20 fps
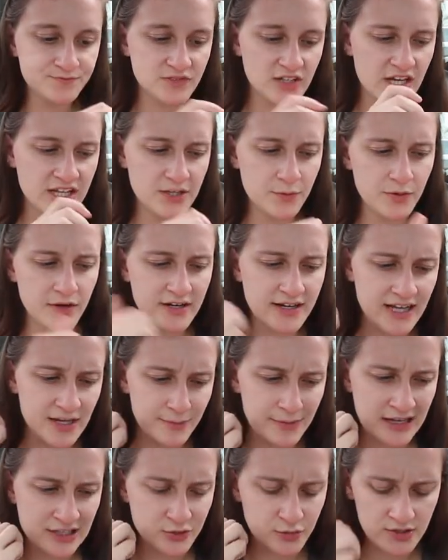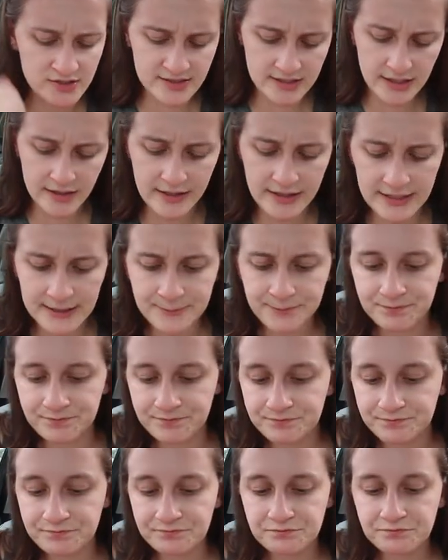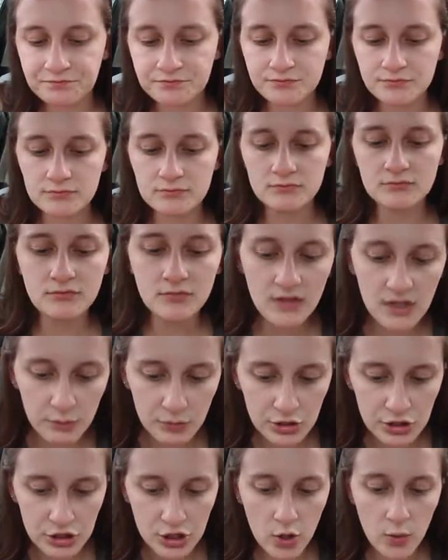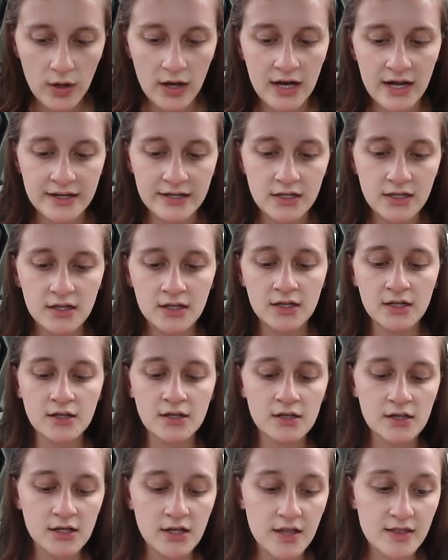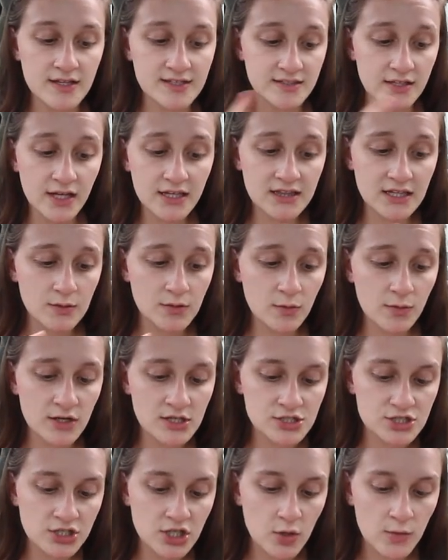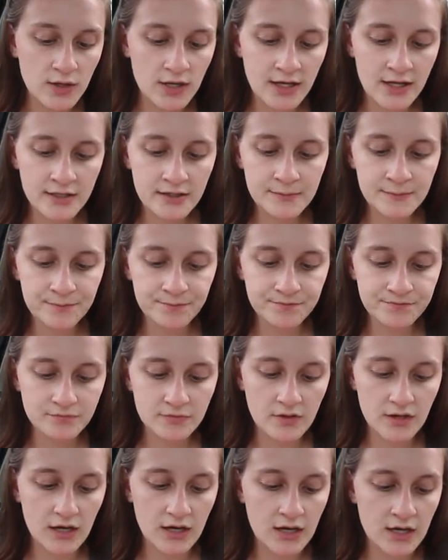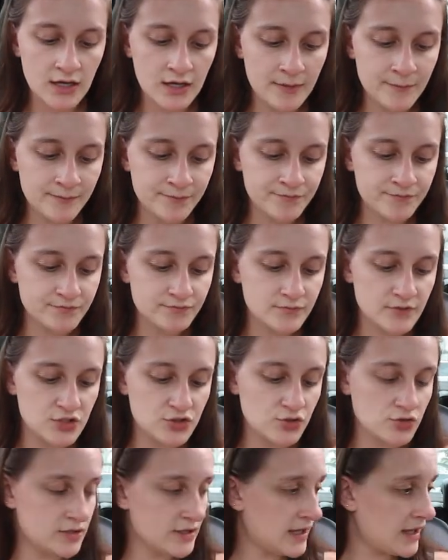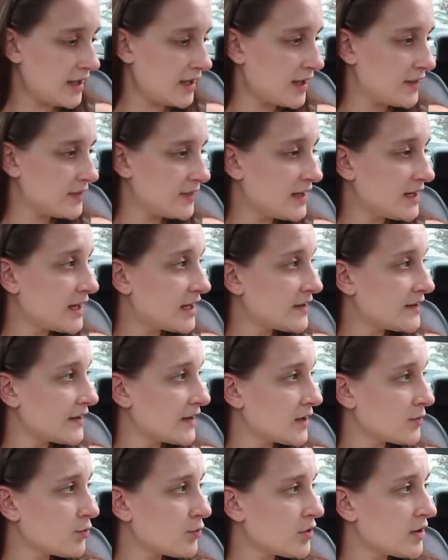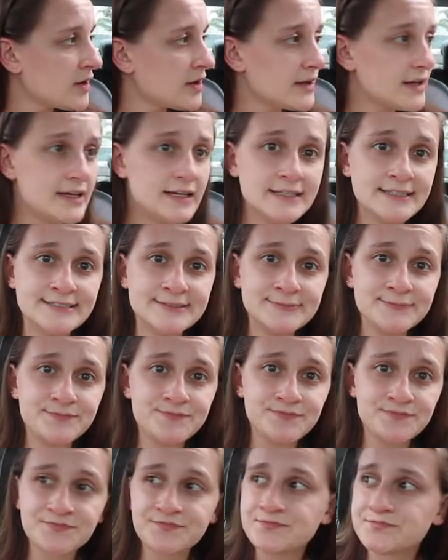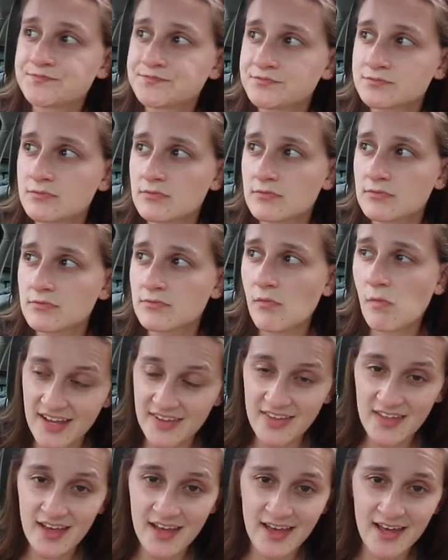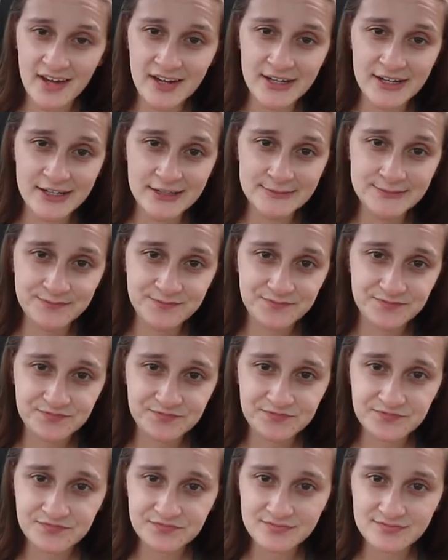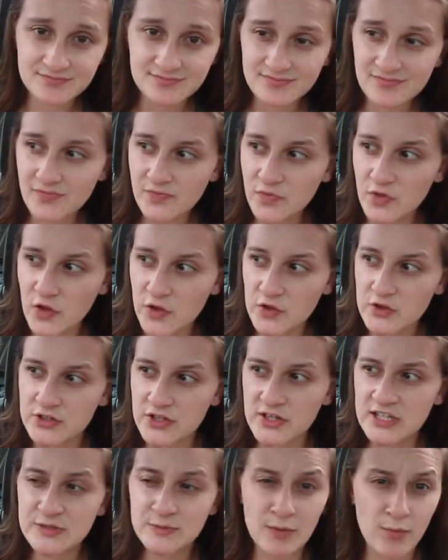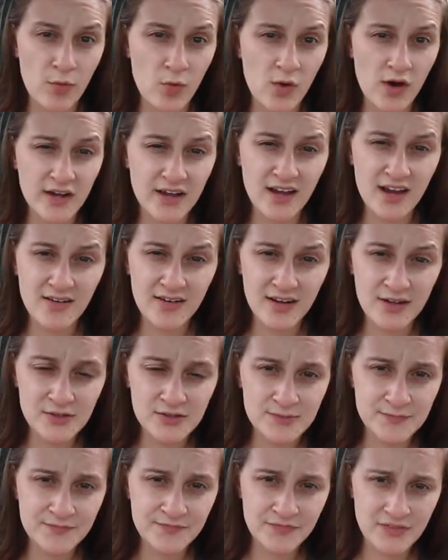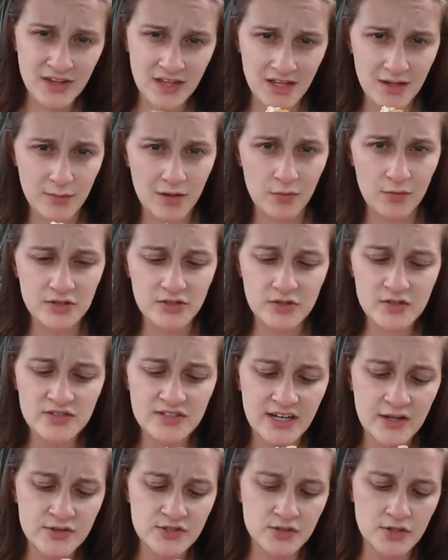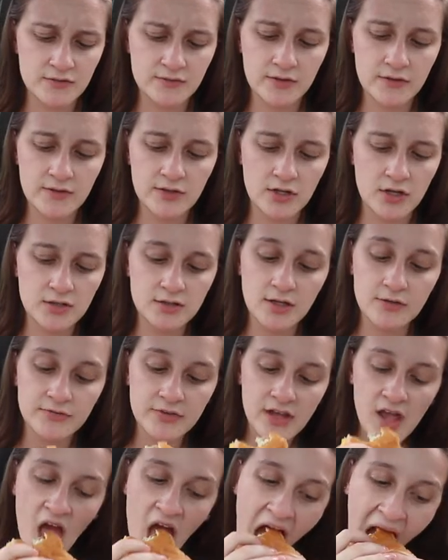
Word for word: and then we're gonna head back towards LA. We're gonna go on this hike that we wanted to go on um, and do that and then head to the airport and get the heck out of here. There's all these people walking around and my window's down so I feel a little uncomfy.